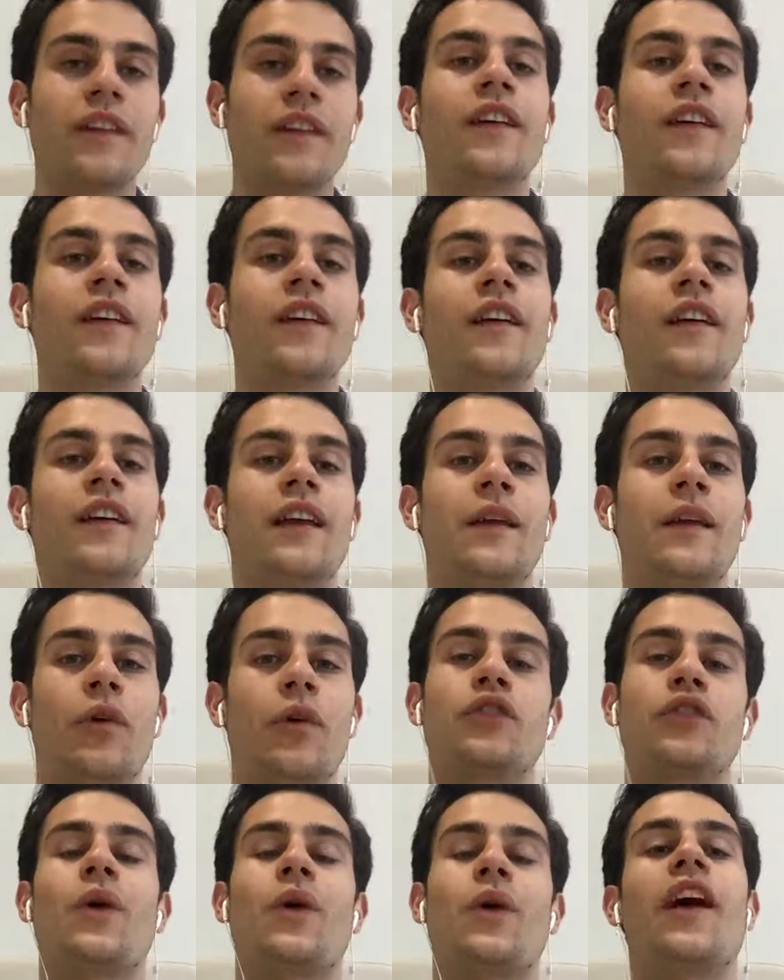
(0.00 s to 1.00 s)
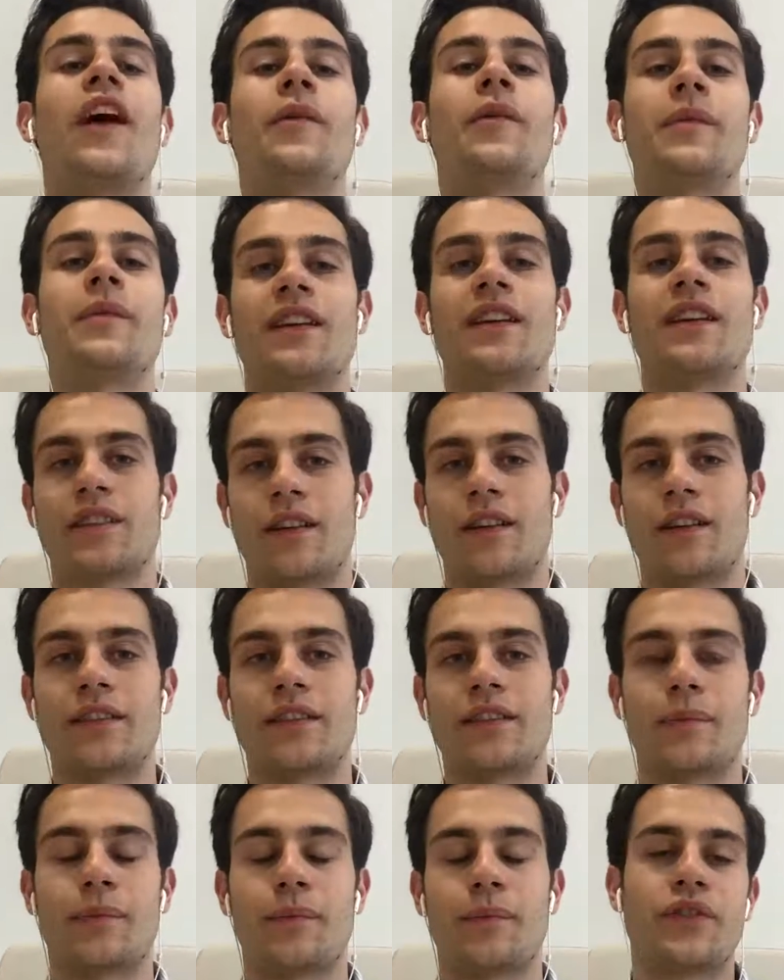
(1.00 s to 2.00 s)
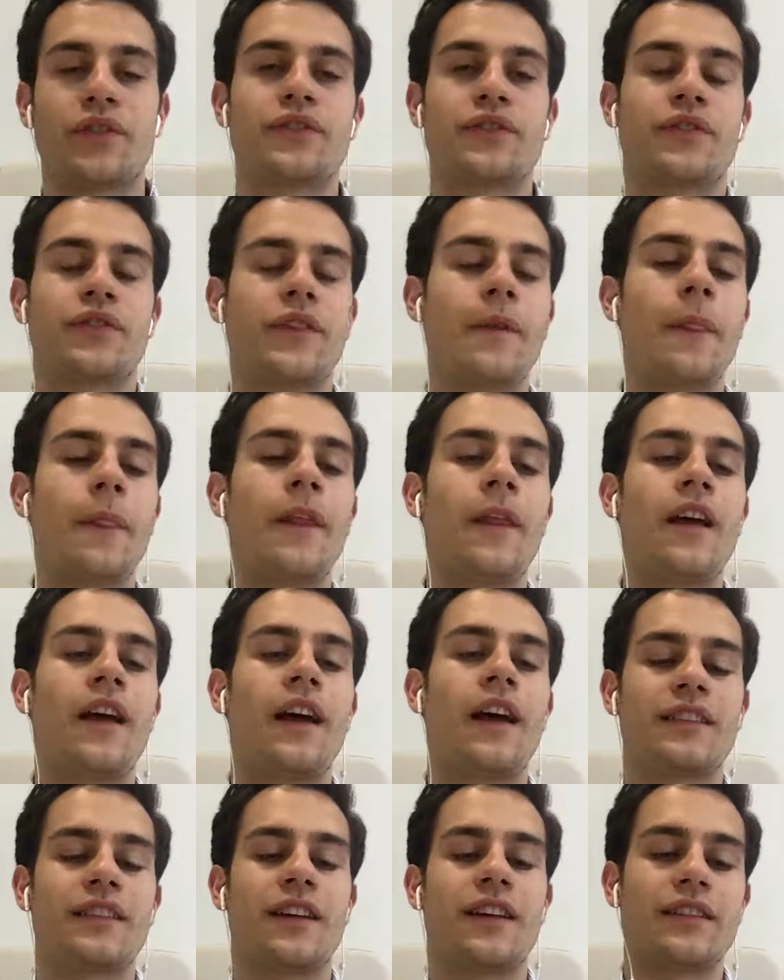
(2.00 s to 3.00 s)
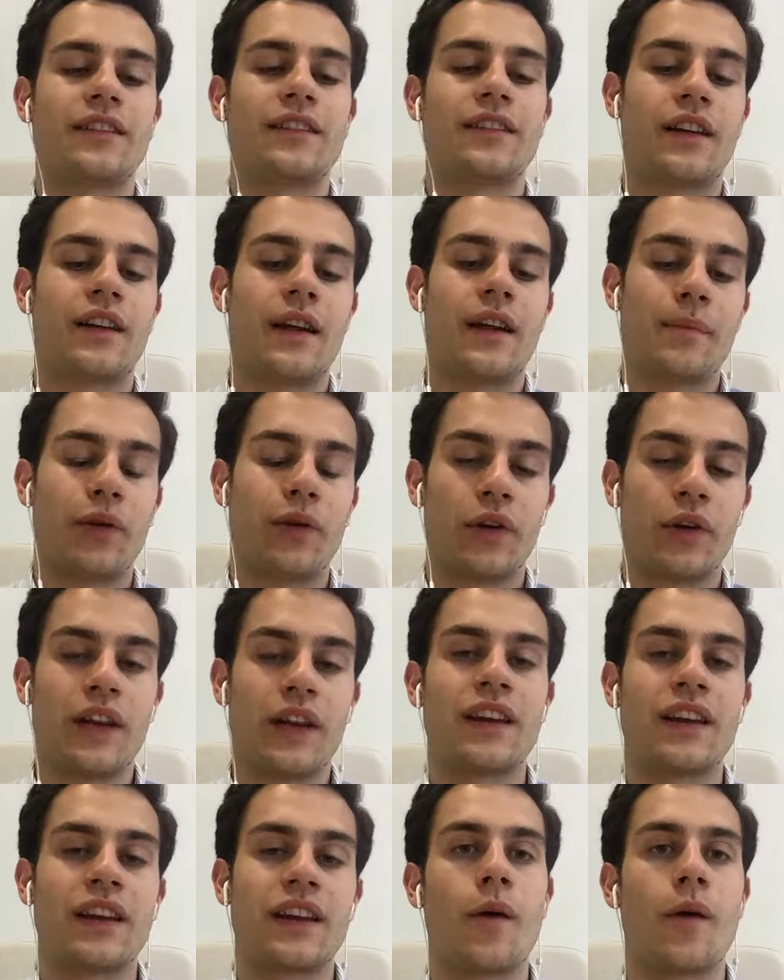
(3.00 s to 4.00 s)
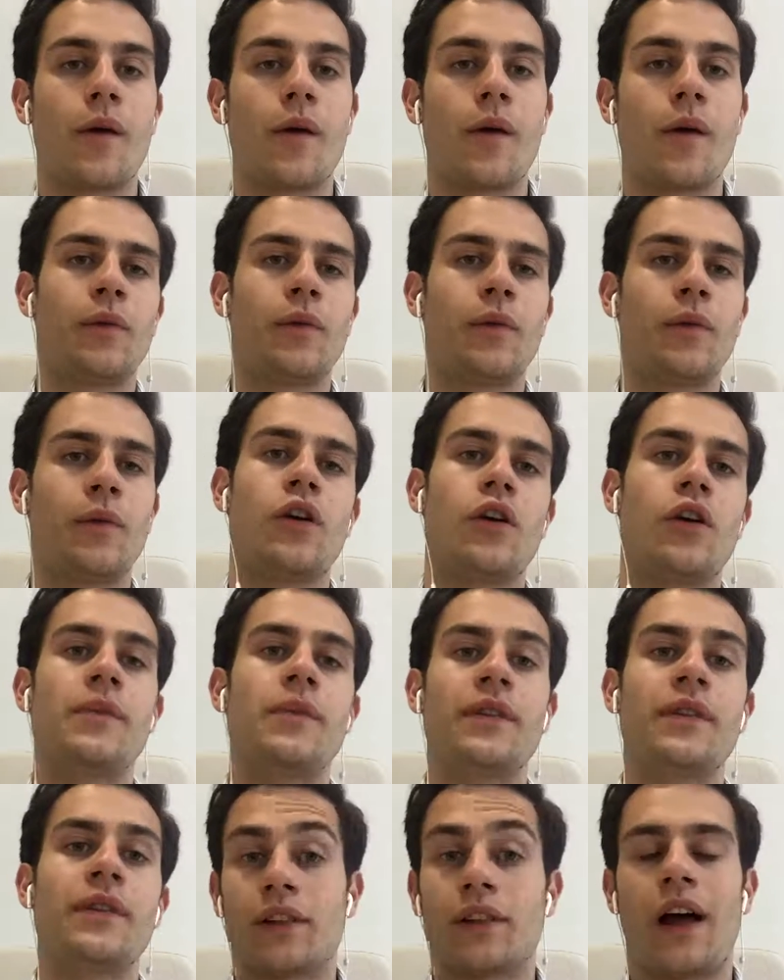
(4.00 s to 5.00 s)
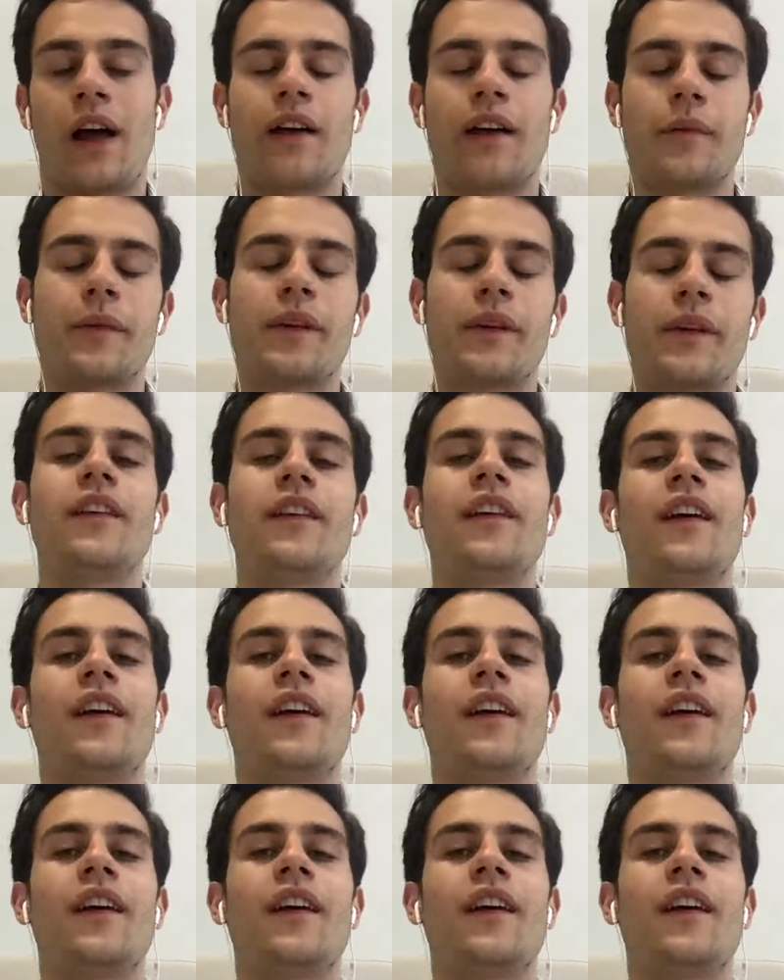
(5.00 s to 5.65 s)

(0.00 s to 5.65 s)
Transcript: He wanted to hire me as a person, as an employee in his company. Small job, but still hire me.